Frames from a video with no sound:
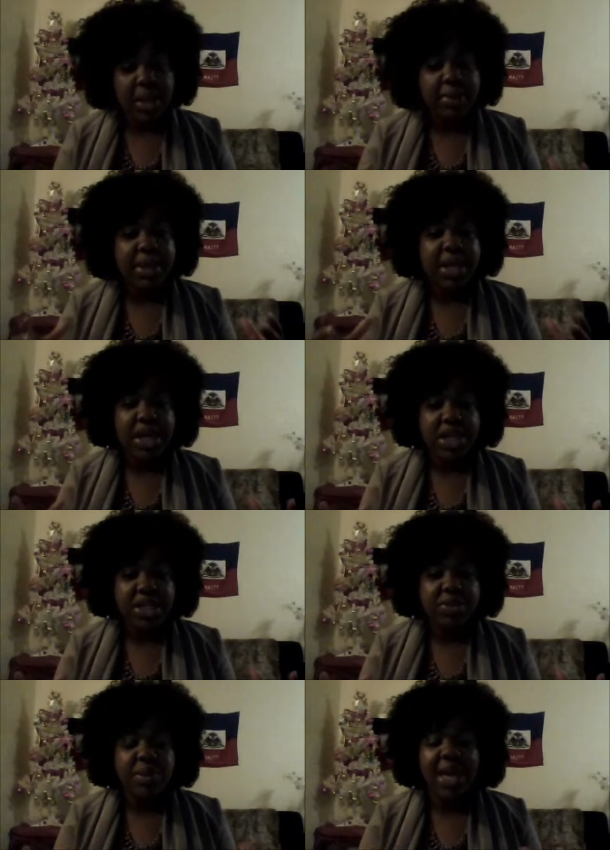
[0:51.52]

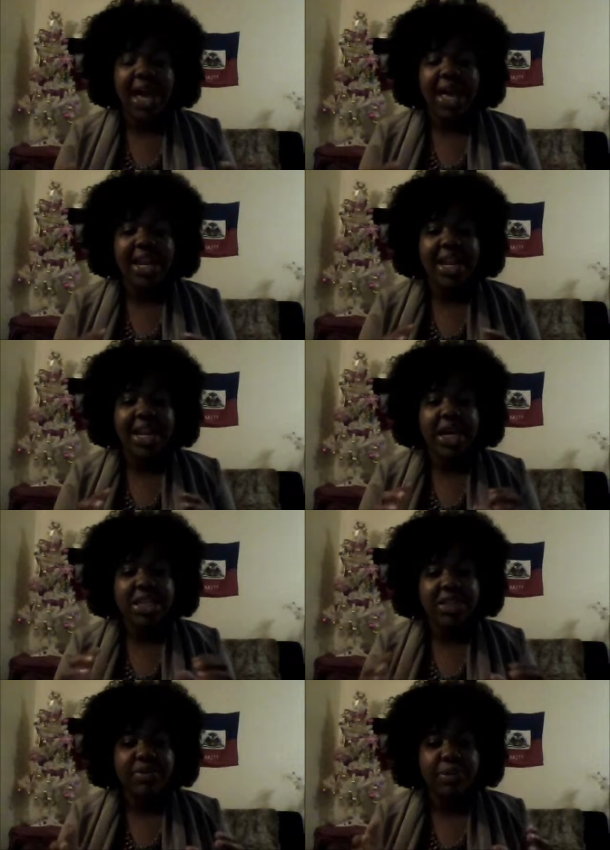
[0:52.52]
because we had like a
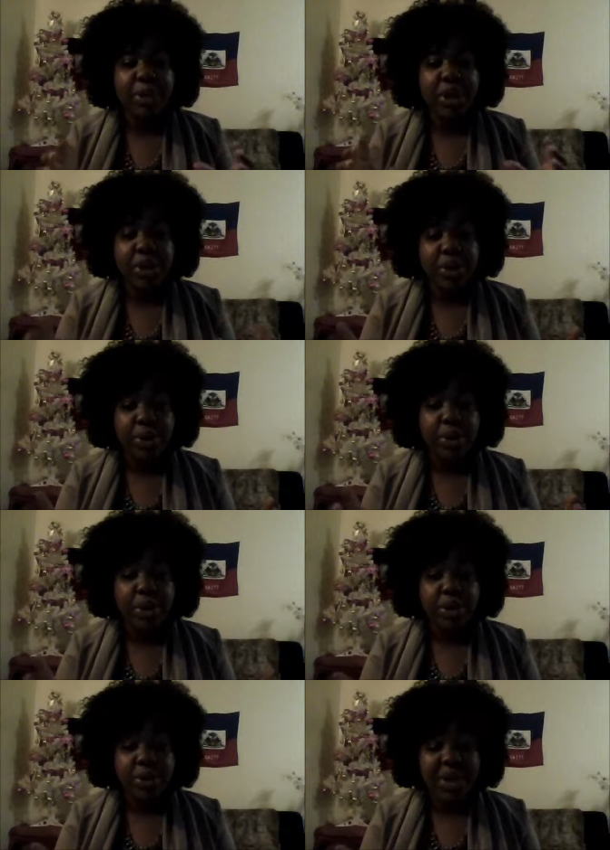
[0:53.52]
7.0
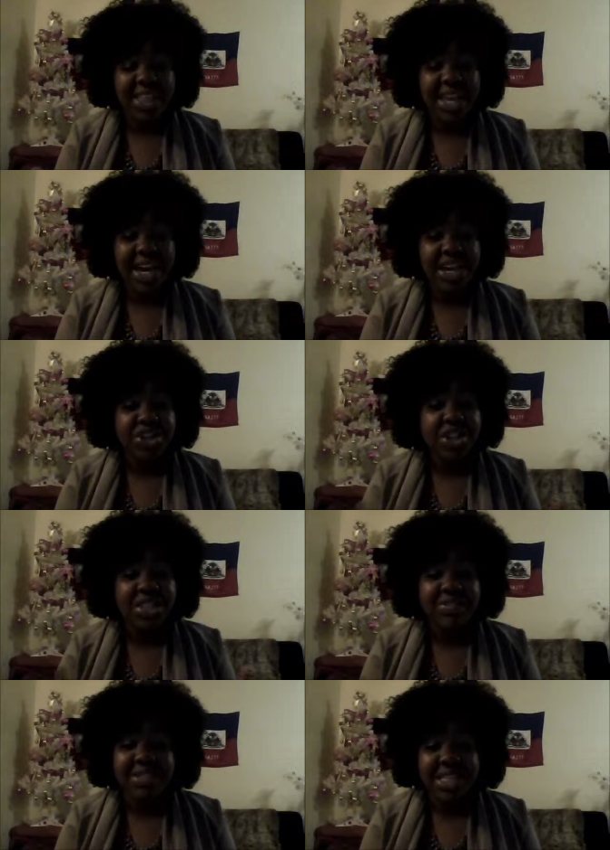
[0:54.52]
earthquake that actually
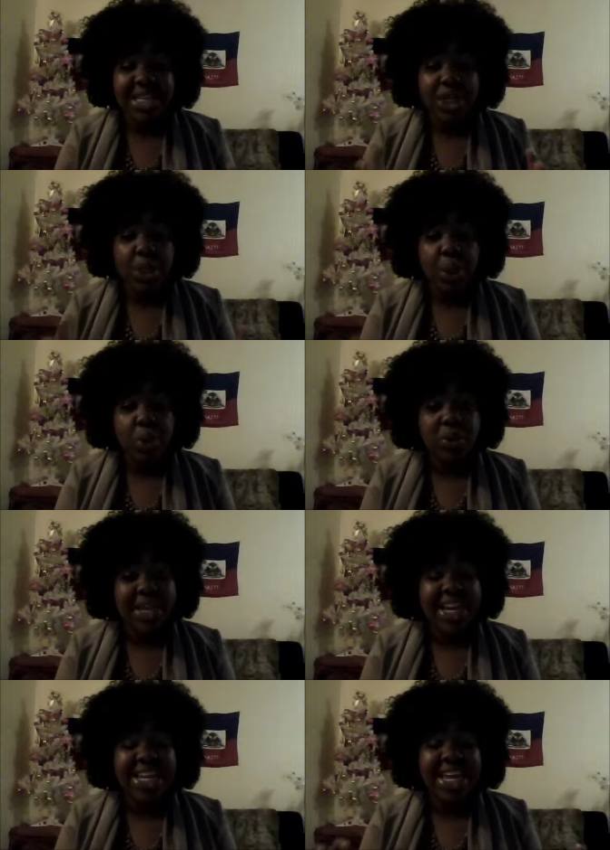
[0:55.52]
devastated the whole
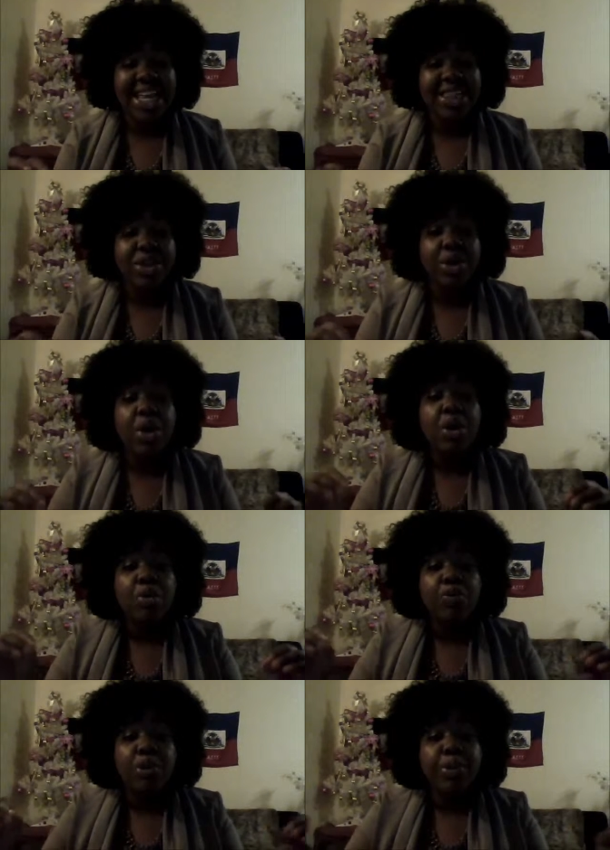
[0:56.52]
land and the
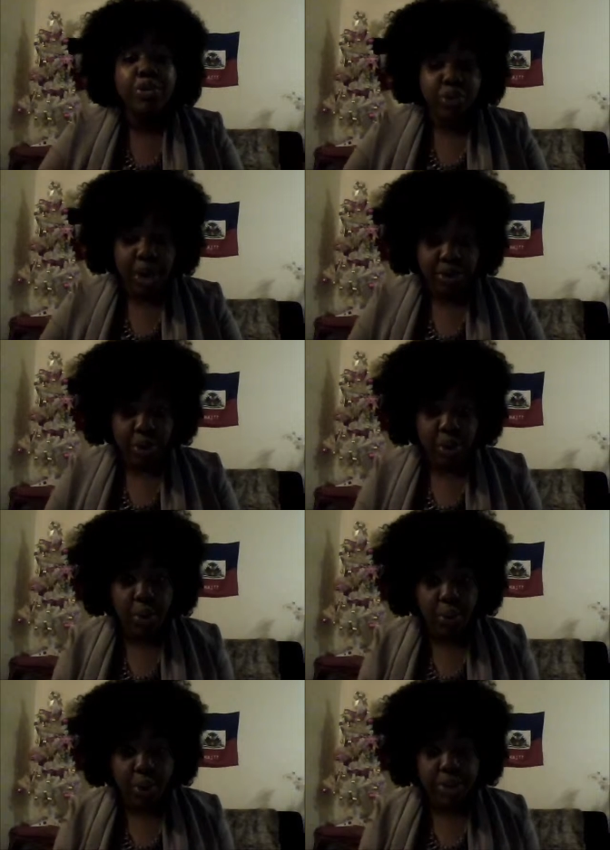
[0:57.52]
rippled throughout the whole
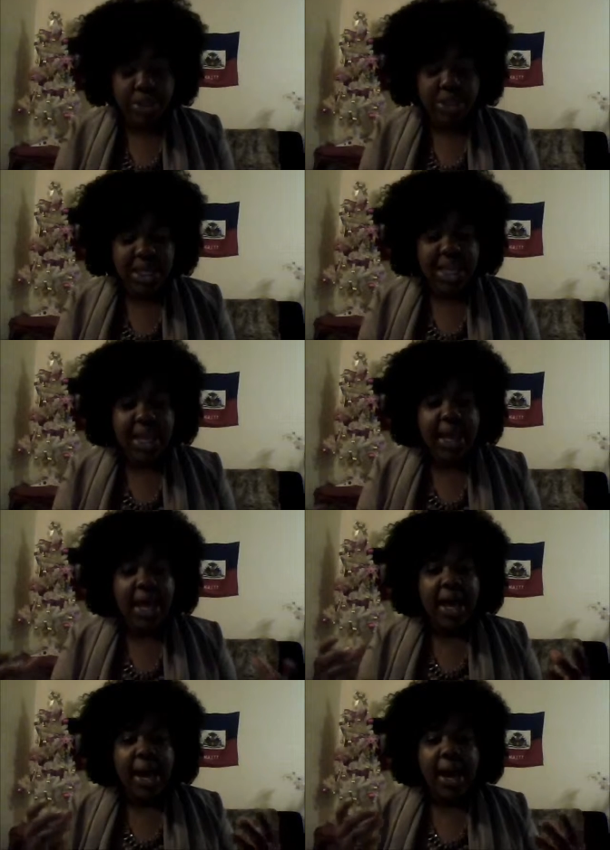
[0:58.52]
world.
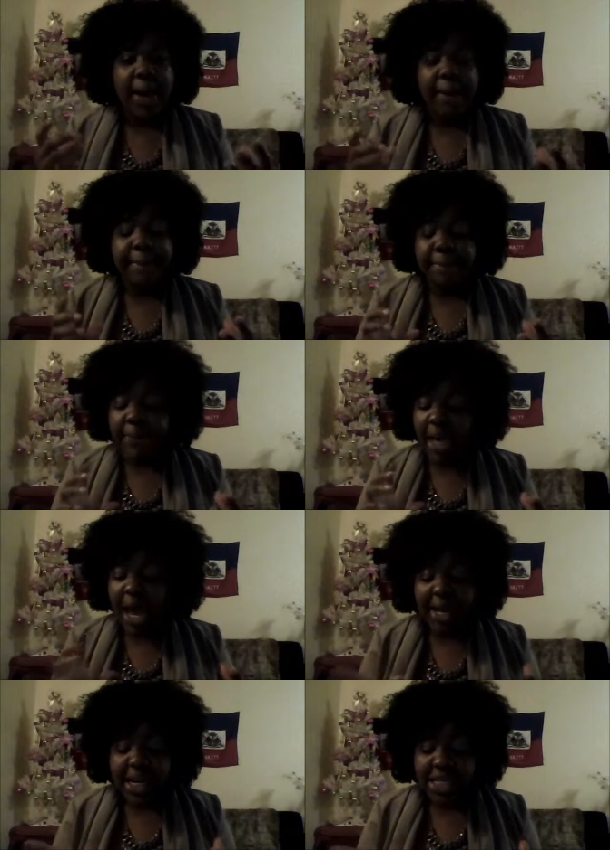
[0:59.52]

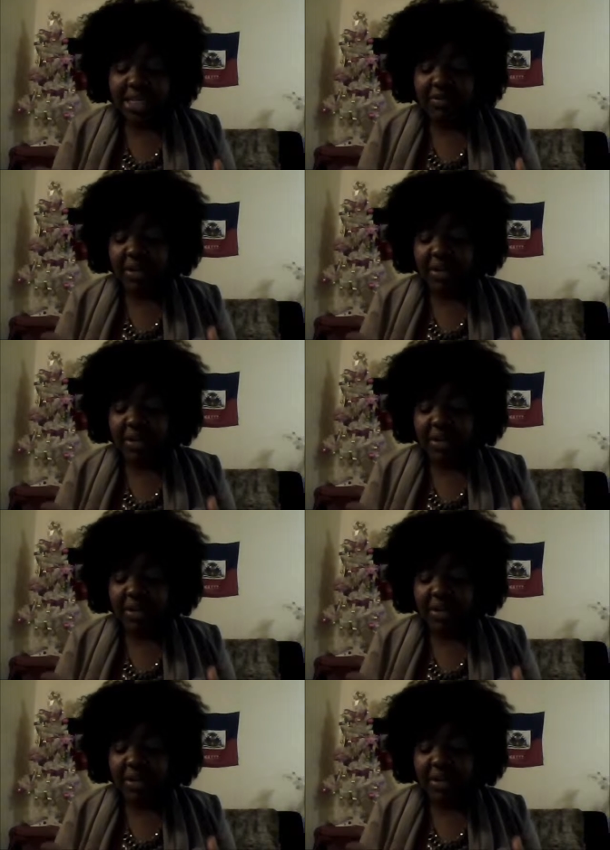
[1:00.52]
Hot 97